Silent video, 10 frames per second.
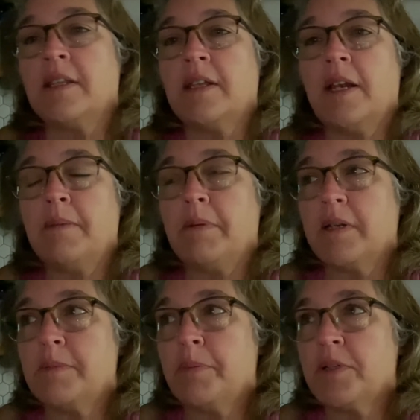that
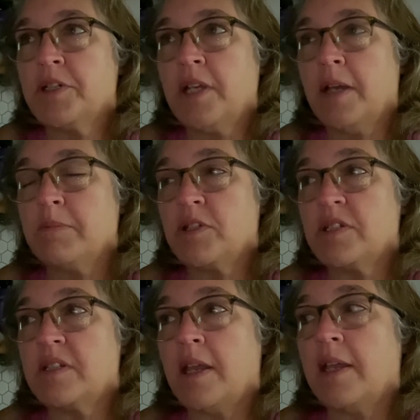anybody's pushy. I'm just
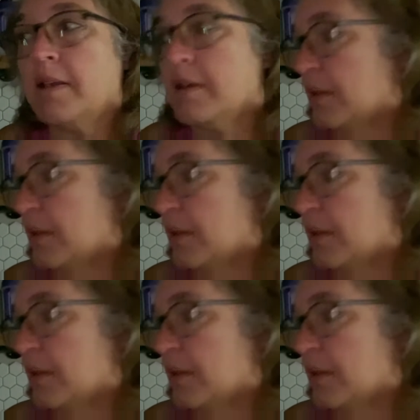saying